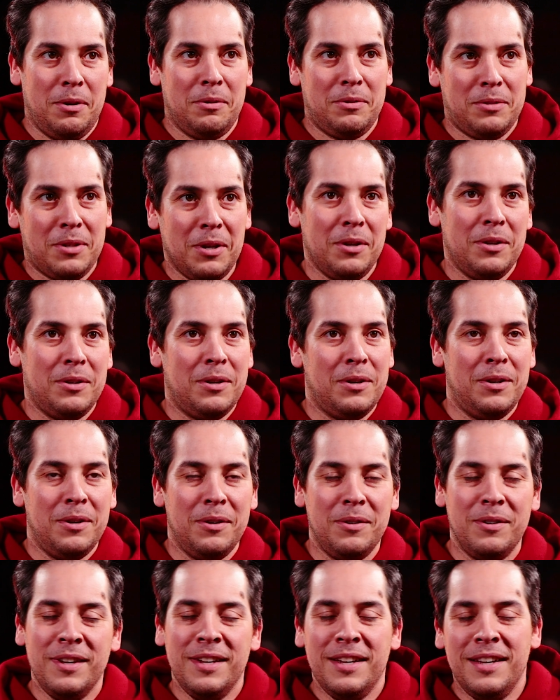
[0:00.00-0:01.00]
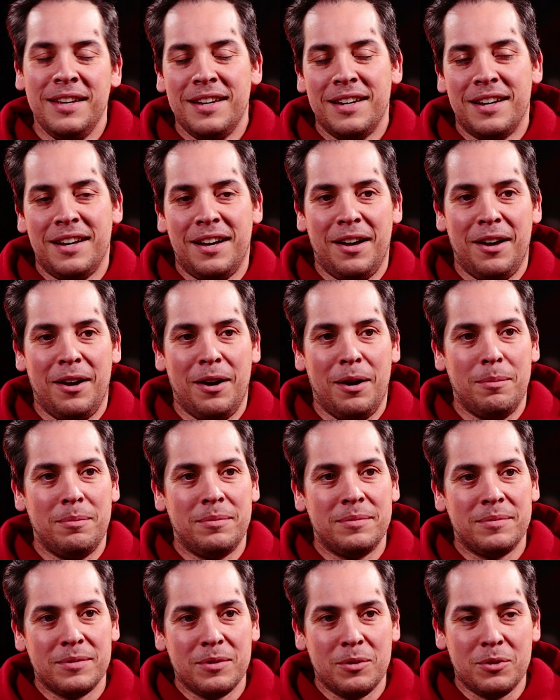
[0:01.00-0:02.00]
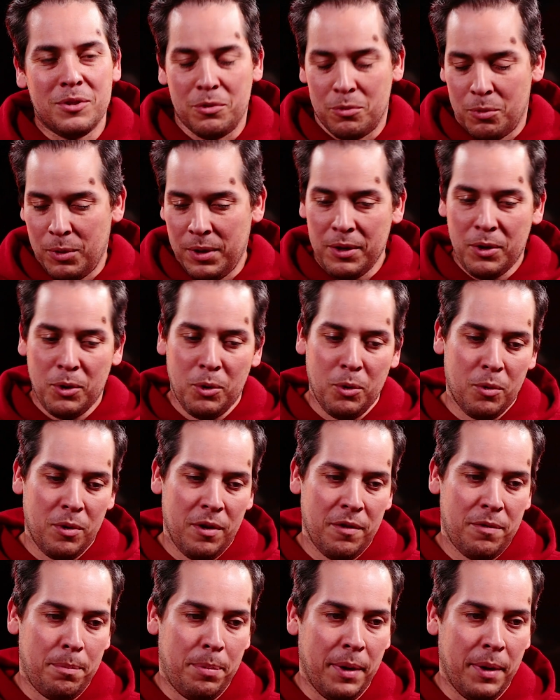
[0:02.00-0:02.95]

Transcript: do do do do, which is a really cool riff.